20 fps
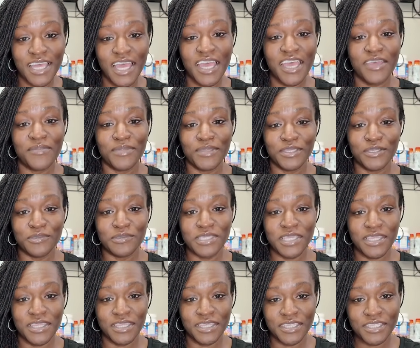I have been
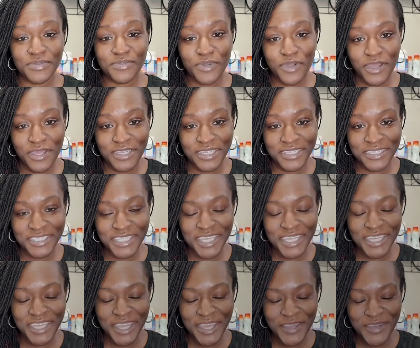using this product
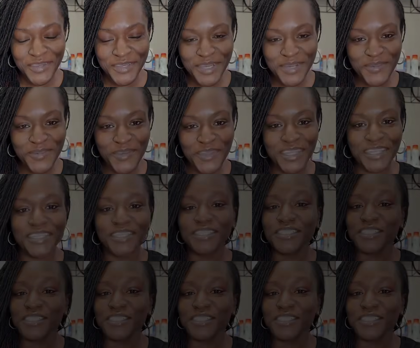and now I'm ready to